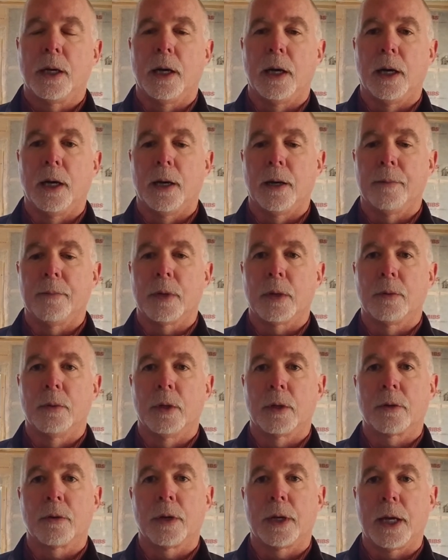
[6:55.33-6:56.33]
Um,
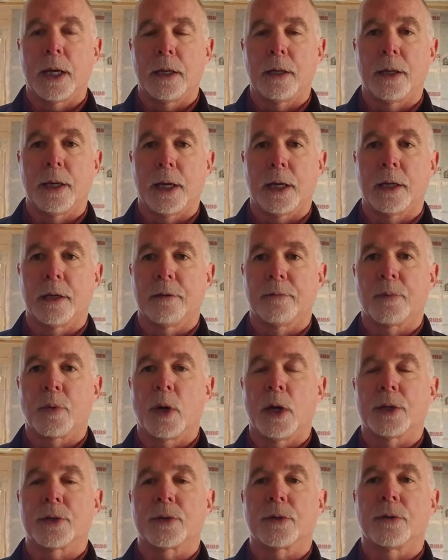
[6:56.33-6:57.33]
we'll create a negative
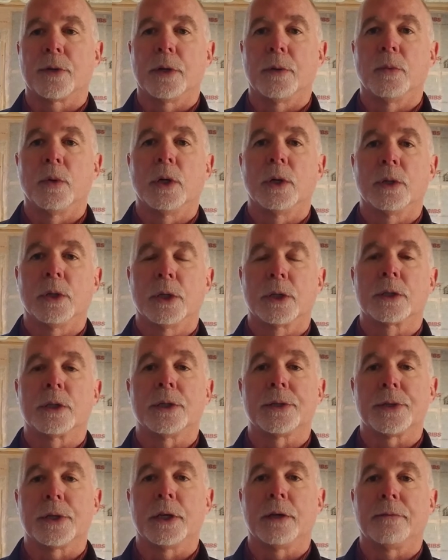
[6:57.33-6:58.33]
pressure and we'll look
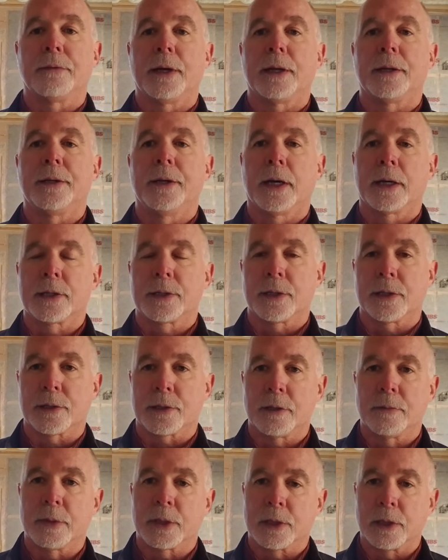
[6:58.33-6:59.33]
to see if that duct
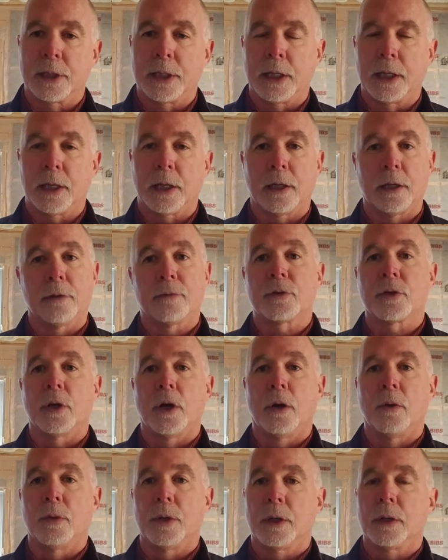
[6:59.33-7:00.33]
system is leaking and if
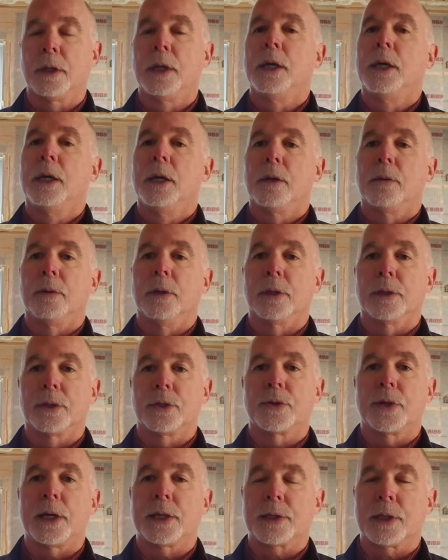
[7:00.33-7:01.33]
so we'll we'll
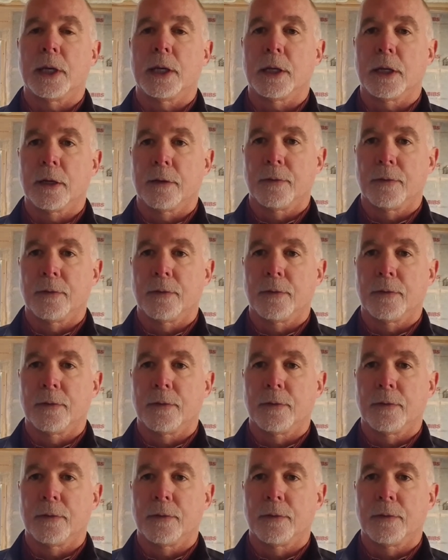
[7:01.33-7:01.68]
address any